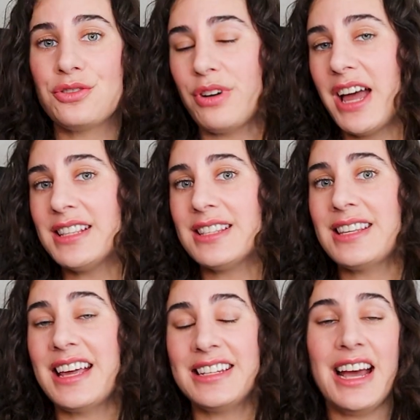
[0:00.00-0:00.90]
trends,
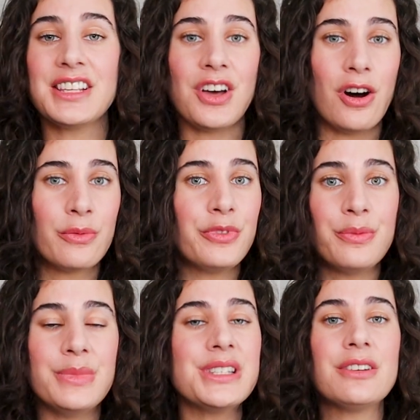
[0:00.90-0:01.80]
and yes,
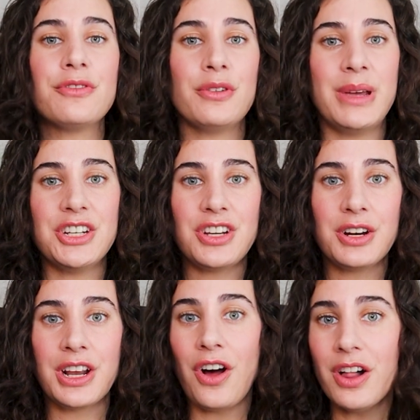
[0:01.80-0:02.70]
harmful
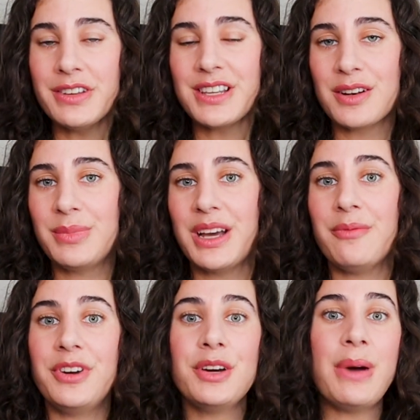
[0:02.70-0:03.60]
misinformation can all of a sudden
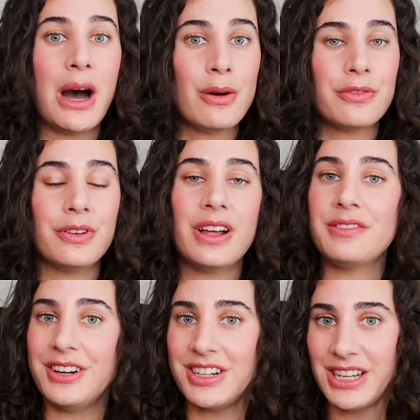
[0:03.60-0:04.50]
become very powerful
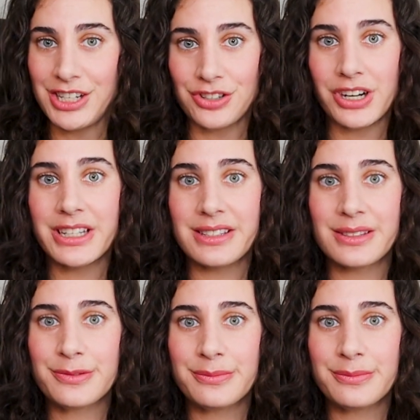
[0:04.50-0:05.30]
and very dangerous.